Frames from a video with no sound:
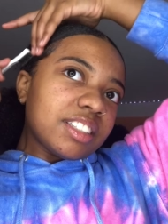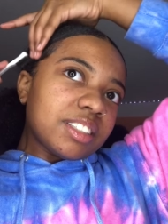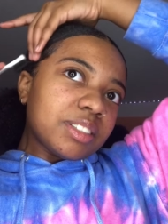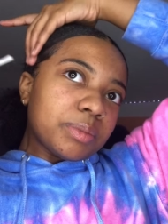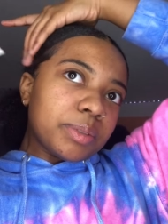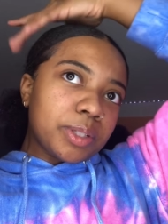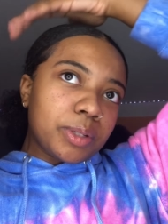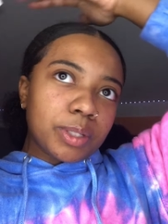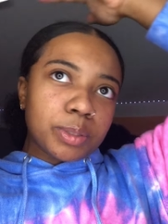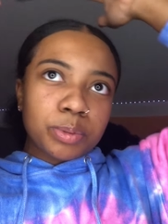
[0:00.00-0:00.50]

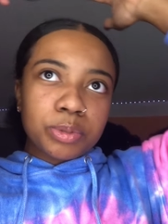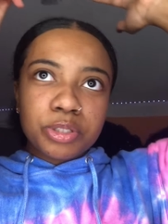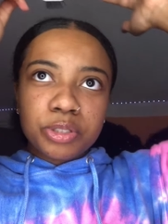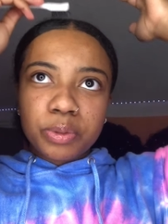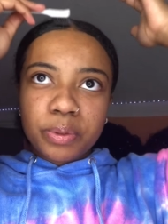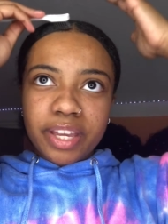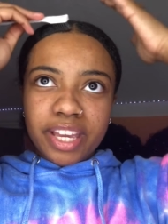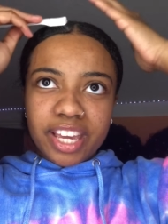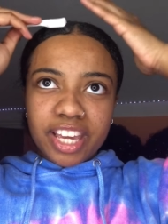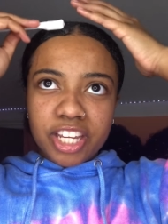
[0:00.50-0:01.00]
Wait, am I supposed to do
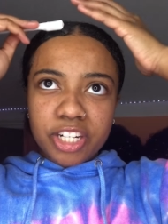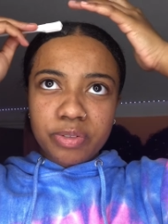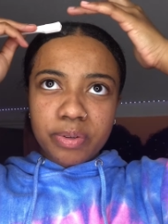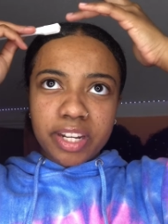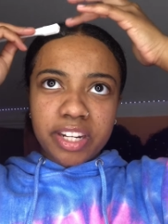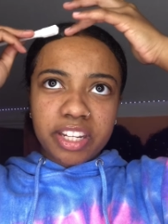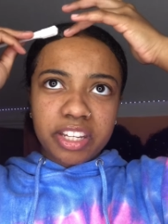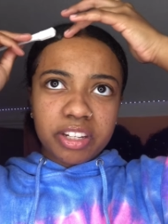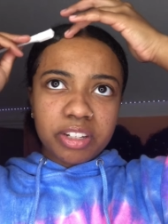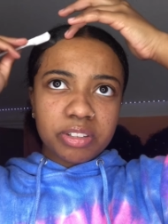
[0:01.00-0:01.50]
an edge right
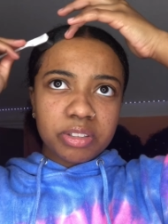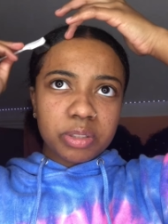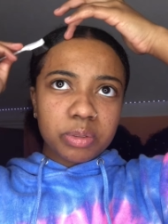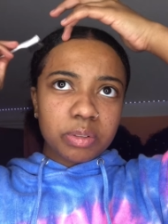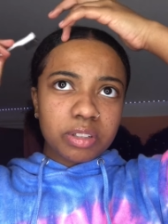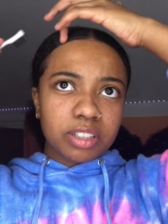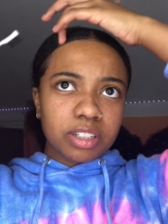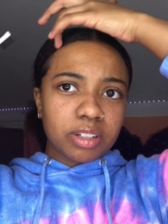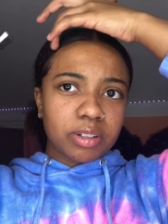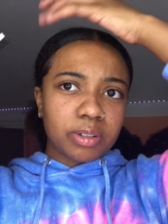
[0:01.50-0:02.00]
here too,
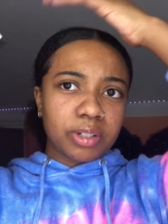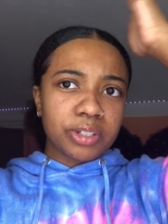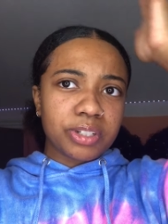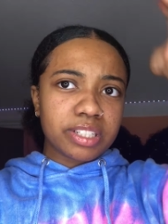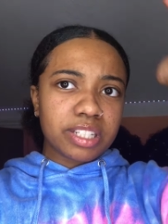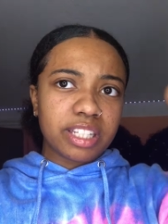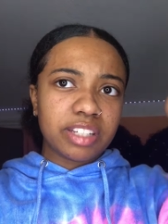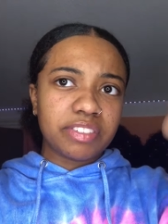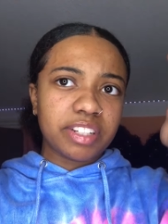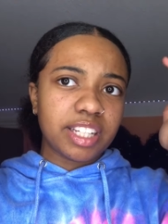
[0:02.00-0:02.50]
or no? I'll
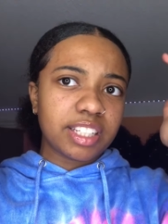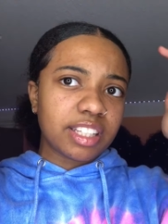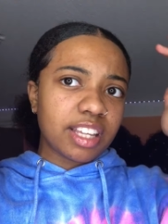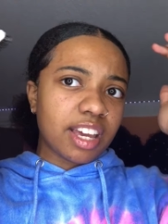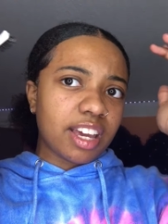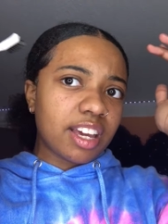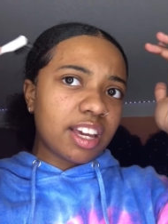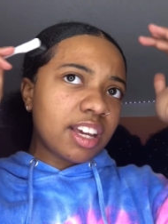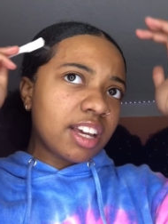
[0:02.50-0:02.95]
just leave it like that.